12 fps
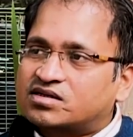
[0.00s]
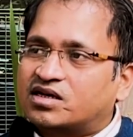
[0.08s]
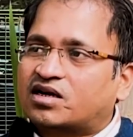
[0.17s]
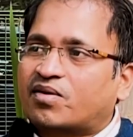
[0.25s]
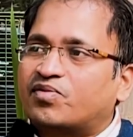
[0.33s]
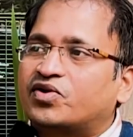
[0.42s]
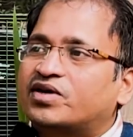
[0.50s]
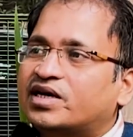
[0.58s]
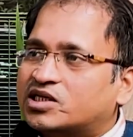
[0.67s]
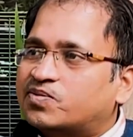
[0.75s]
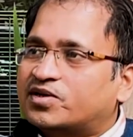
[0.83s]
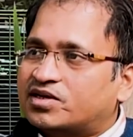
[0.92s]
the community
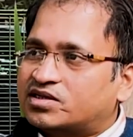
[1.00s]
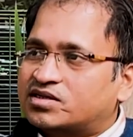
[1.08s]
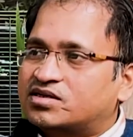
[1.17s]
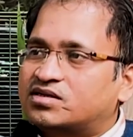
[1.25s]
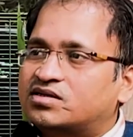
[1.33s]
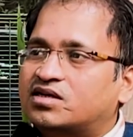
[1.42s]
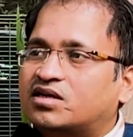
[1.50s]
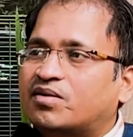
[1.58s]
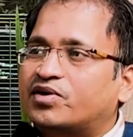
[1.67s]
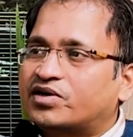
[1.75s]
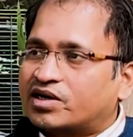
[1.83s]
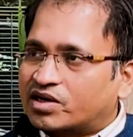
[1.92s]
aspirations, the
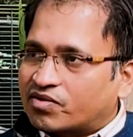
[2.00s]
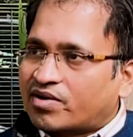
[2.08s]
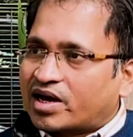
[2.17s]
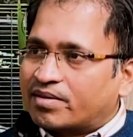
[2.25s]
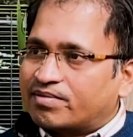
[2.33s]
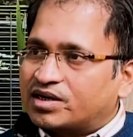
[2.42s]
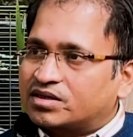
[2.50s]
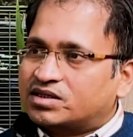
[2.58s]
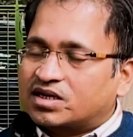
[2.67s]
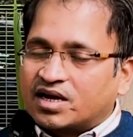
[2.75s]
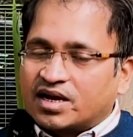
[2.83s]
community requirements,